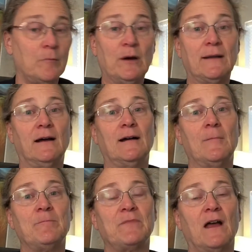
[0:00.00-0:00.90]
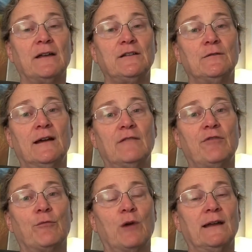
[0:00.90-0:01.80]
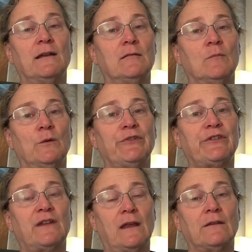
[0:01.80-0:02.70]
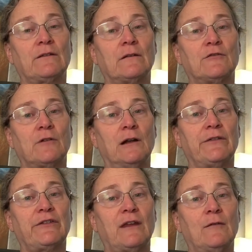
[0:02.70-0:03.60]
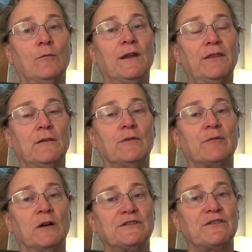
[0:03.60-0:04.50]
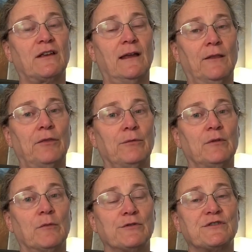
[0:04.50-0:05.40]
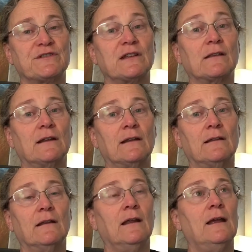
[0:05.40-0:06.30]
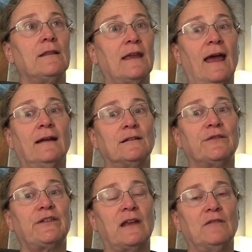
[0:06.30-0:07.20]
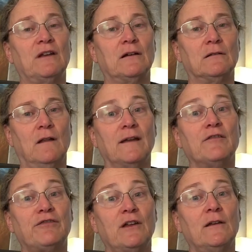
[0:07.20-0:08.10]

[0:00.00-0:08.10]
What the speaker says: But I do have the right in most states to try to stay with you as much as I can through an emergency. That in the act of saving a life